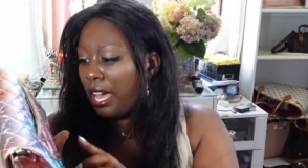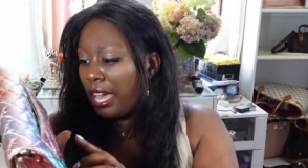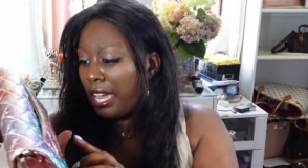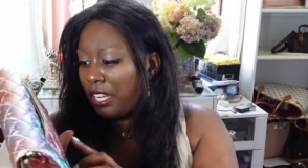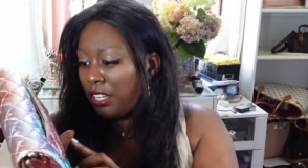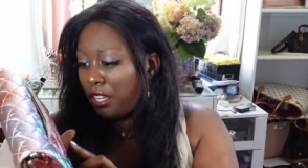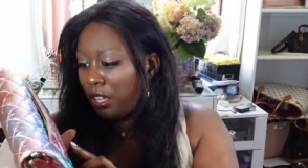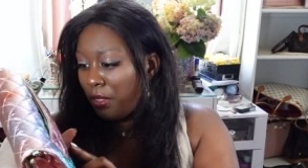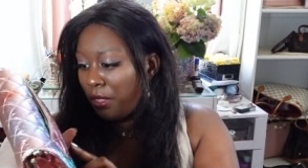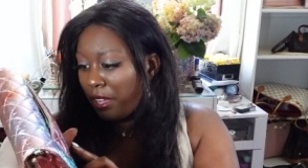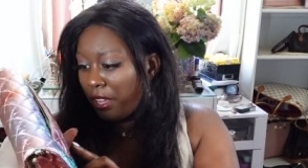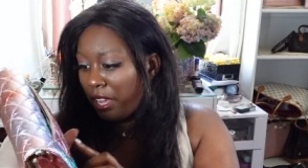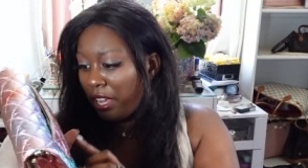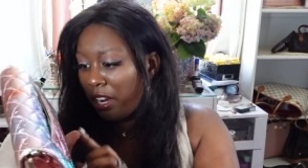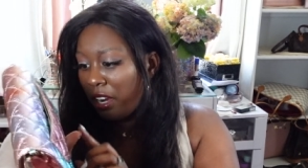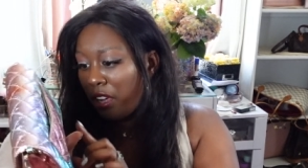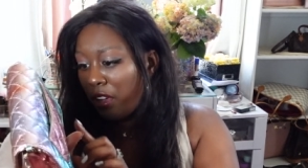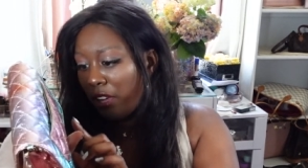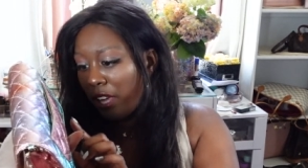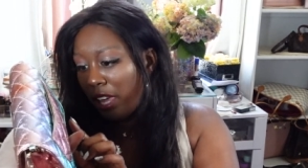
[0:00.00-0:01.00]
I know they're
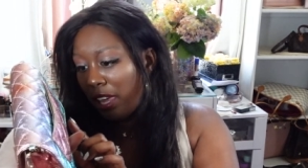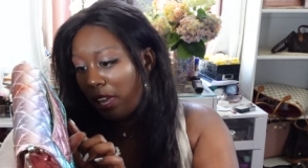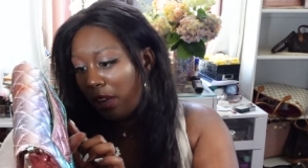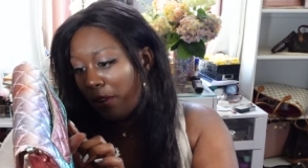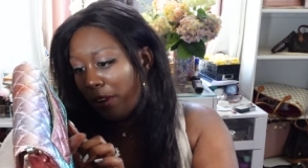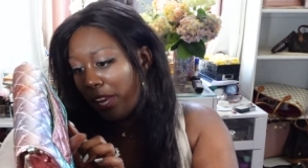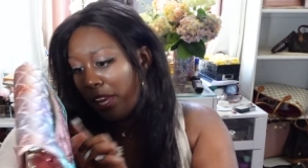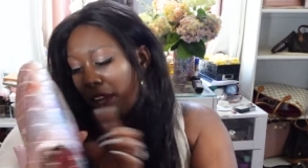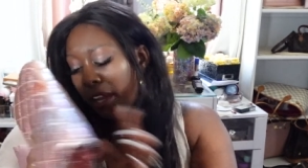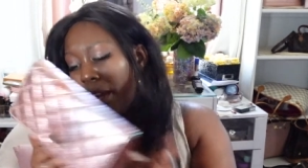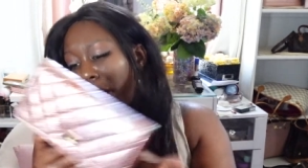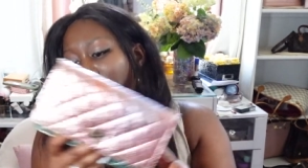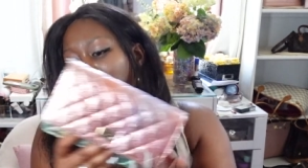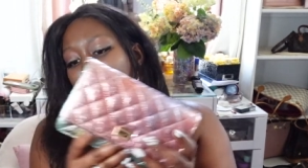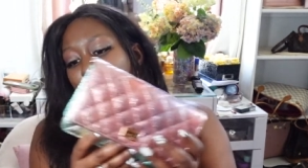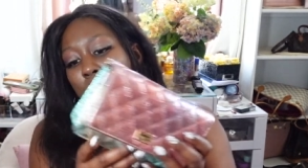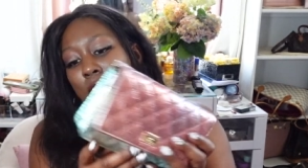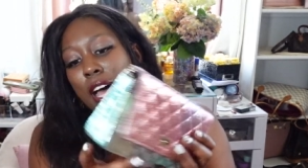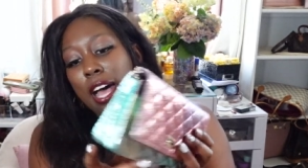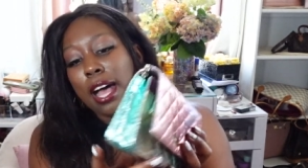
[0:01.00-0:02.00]
here. Okay, yeah, right here.
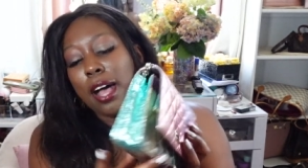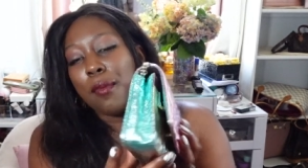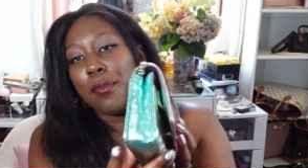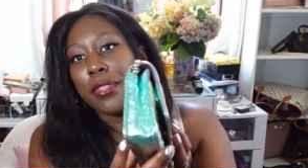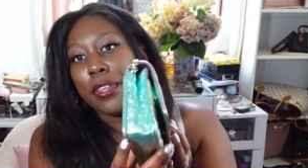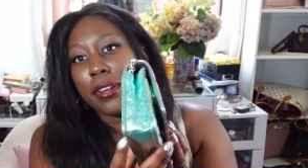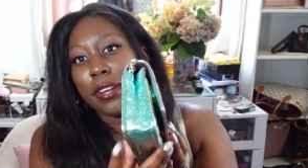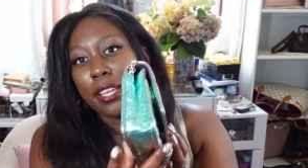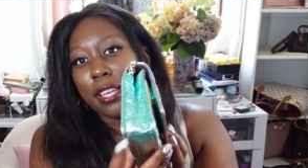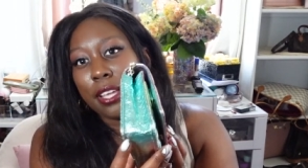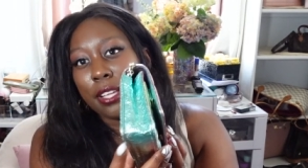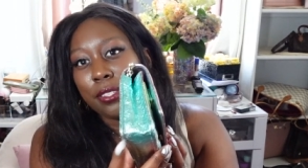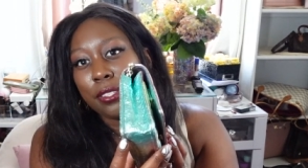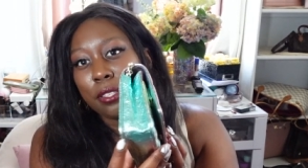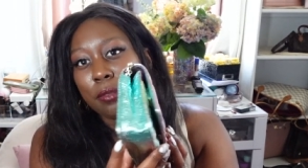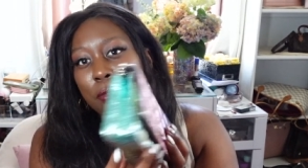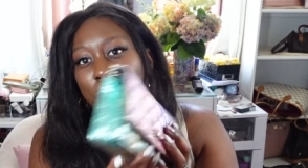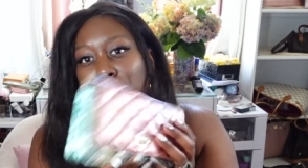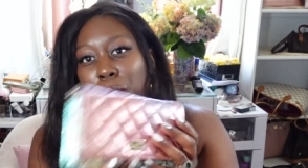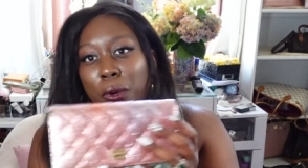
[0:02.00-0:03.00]
There is
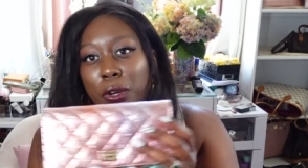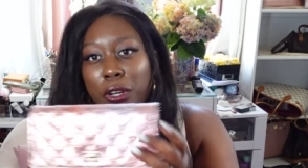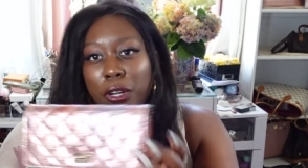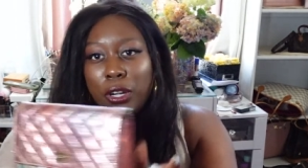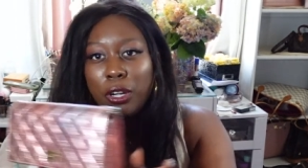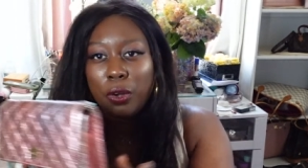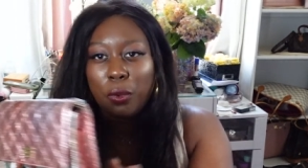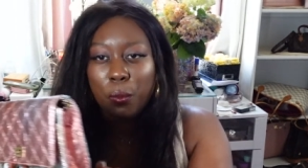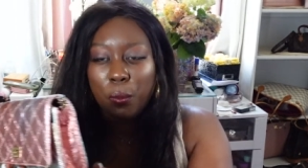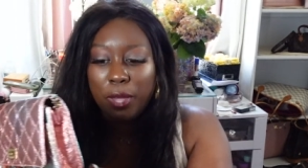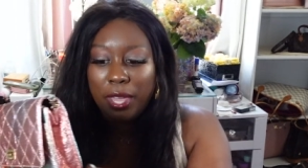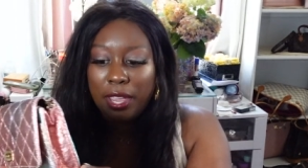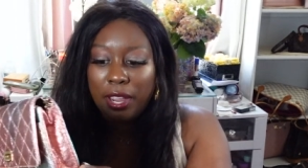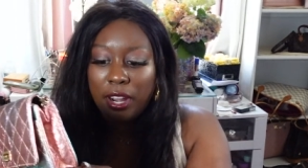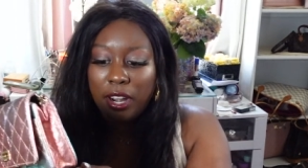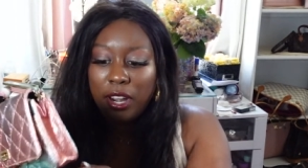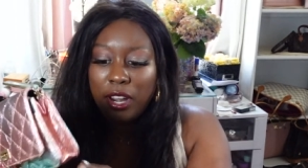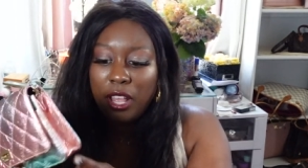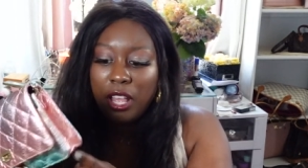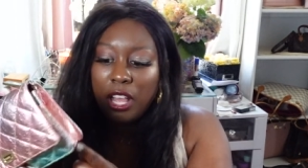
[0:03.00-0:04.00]
some corner
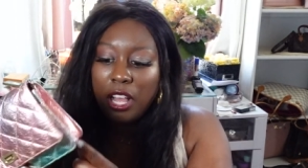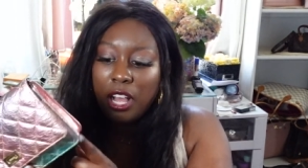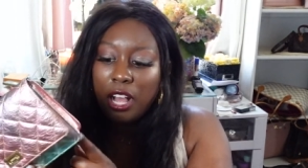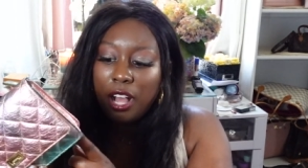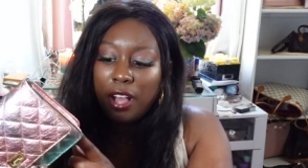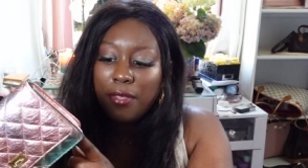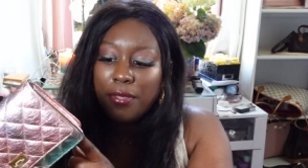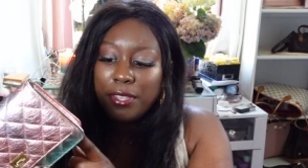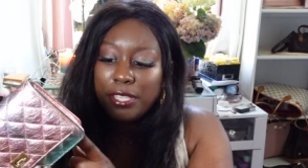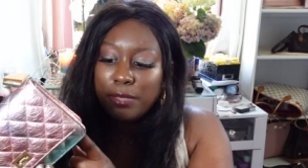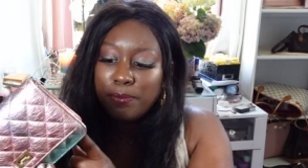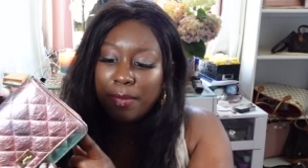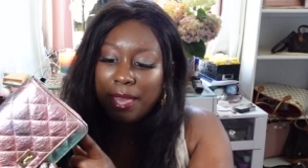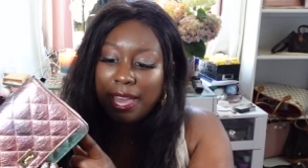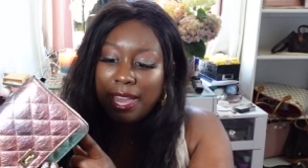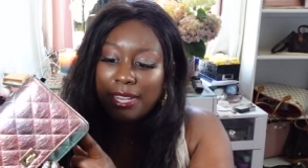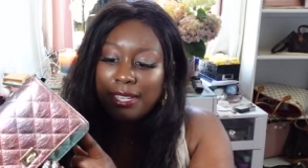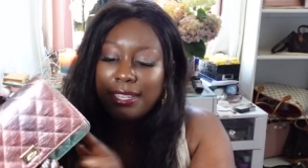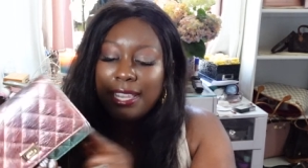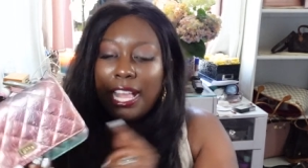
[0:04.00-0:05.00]
wear on this
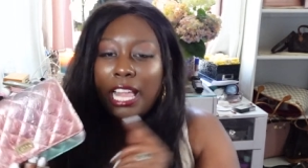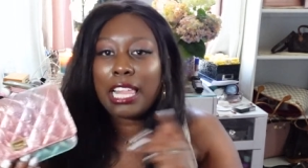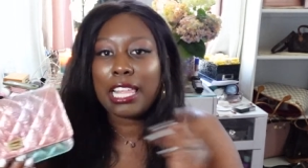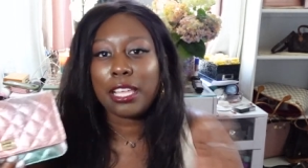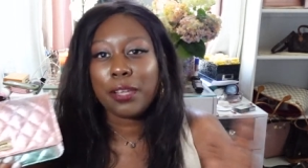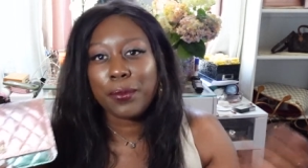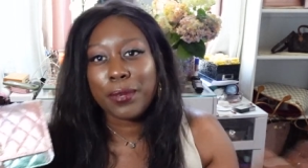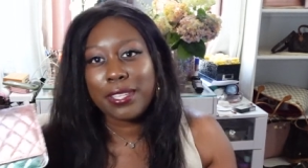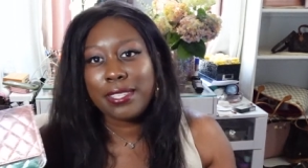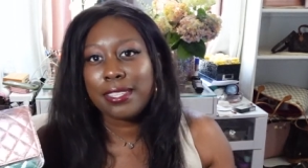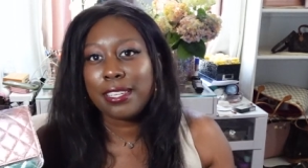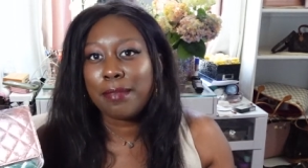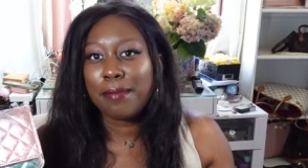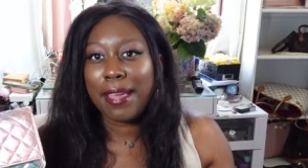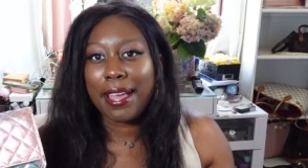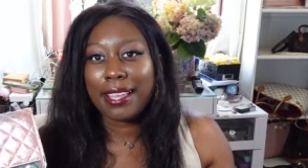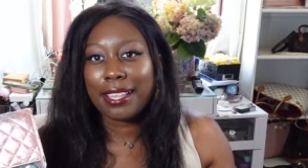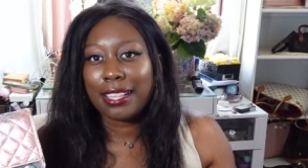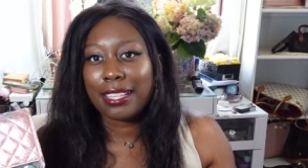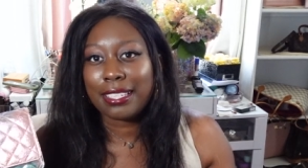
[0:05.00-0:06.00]
bag now. It was in
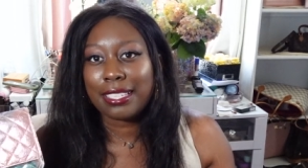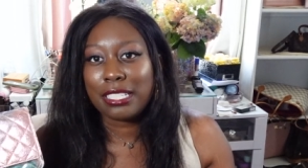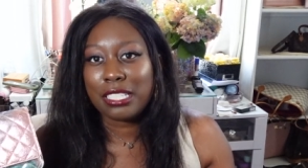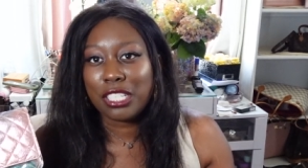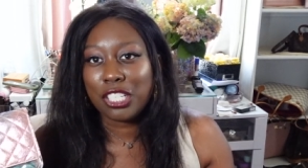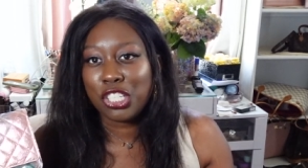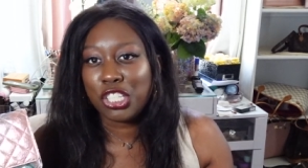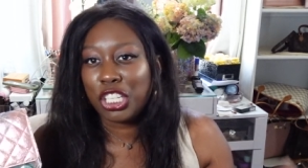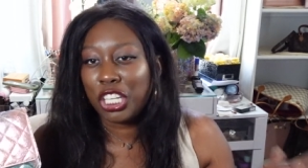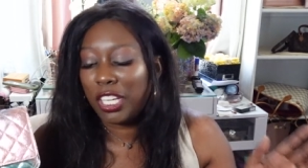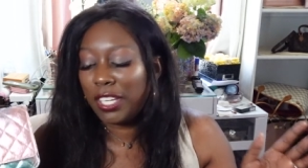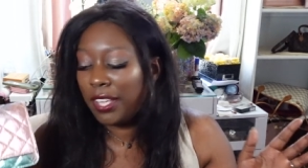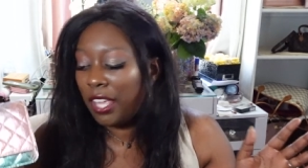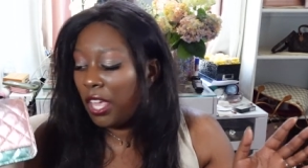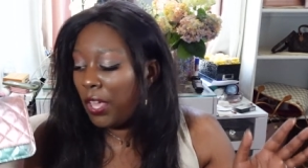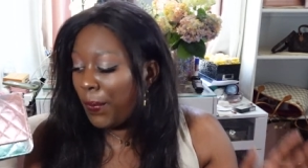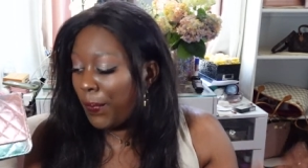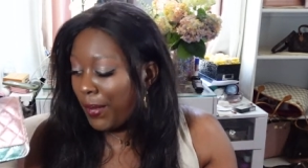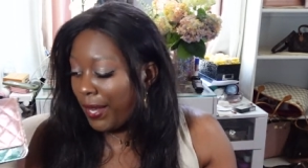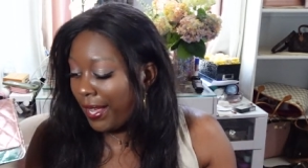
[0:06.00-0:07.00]
immaculate condition
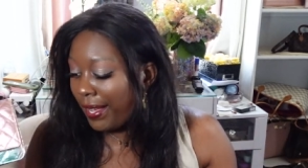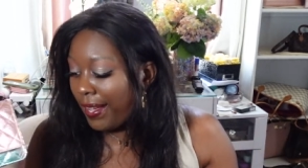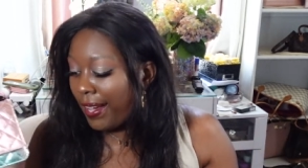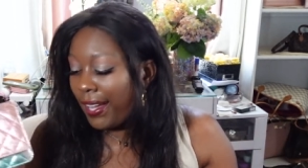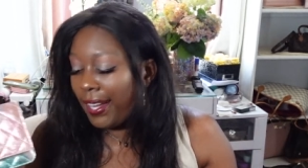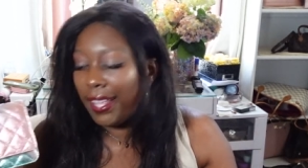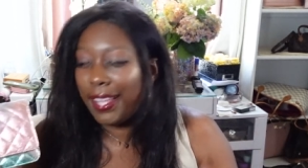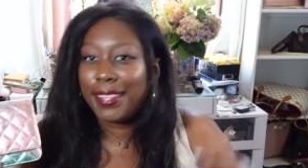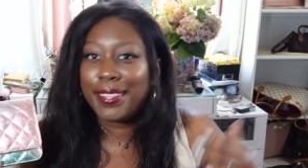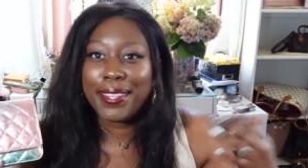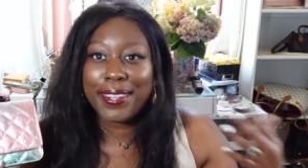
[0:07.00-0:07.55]
when I got it.